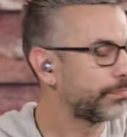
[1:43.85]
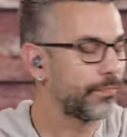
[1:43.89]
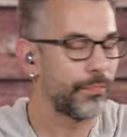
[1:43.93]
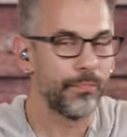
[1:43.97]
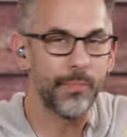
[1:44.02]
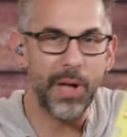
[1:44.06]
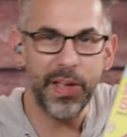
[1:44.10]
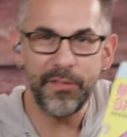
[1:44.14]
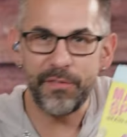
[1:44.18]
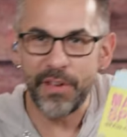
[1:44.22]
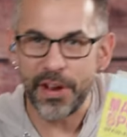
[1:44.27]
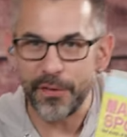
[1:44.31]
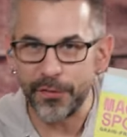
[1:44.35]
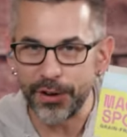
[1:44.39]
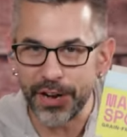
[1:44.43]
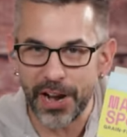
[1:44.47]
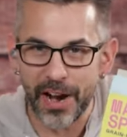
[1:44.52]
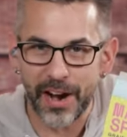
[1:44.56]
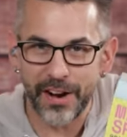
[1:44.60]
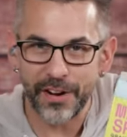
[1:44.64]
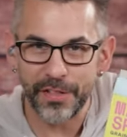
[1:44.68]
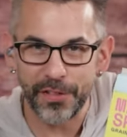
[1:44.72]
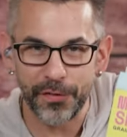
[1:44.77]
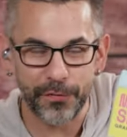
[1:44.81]
My favorite
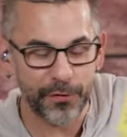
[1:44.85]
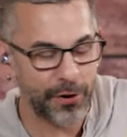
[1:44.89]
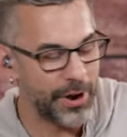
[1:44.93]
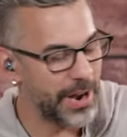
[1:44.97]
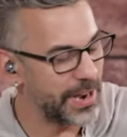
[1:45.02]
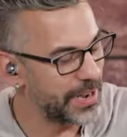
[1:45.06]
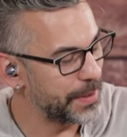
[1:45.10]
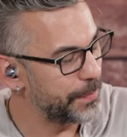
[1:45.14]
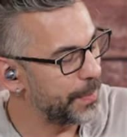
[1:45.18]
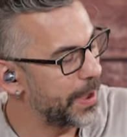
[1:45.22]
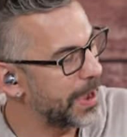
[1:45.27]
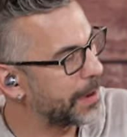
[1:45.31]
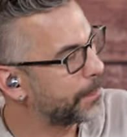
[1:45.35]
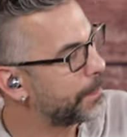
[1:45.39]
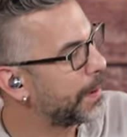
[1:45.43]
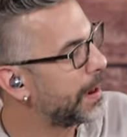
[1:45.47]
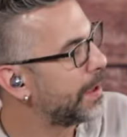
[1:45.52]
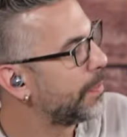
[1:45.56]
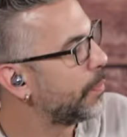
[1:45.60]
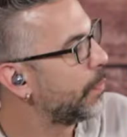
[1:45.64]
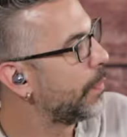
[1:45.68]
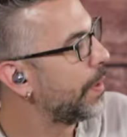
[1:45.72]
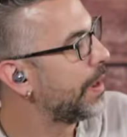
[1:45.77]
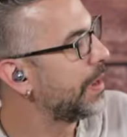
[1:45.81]
out of the variety pack, by
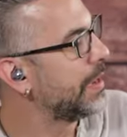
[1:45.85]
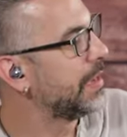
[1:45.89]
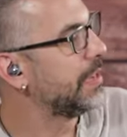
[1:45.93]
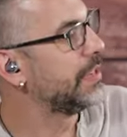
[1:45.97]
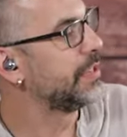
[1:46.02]
the way,